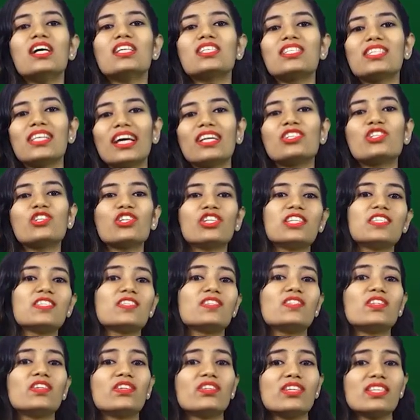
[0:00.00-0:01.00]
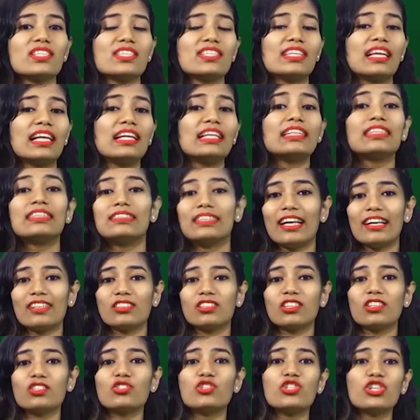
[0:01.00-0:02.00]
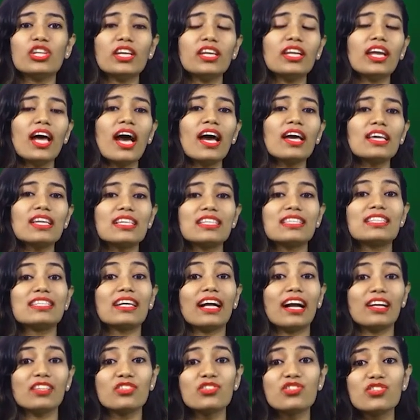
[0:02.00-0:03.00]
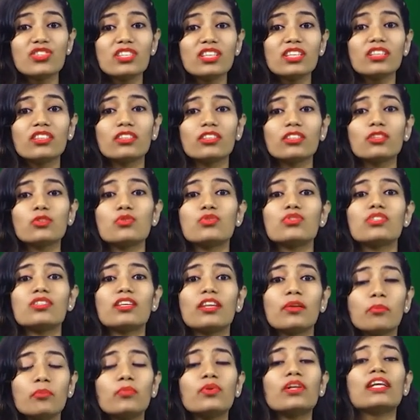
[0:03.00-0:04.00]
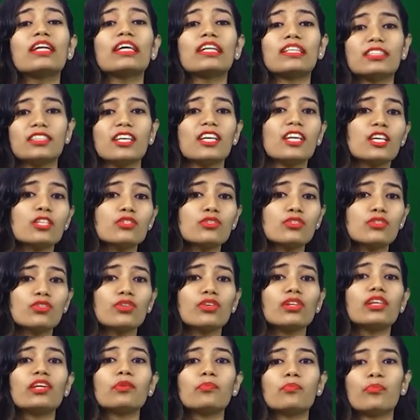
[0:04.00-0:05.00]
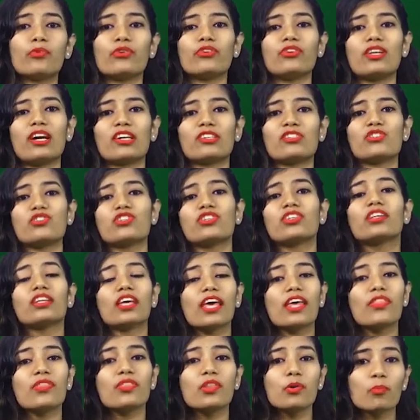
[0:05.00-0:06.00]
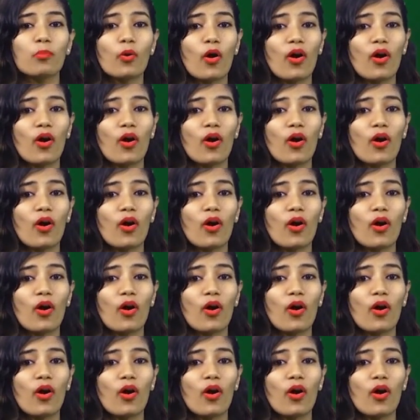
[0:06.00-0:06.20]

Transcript: Such is the result that jeera is considered to stimulate insulin production in the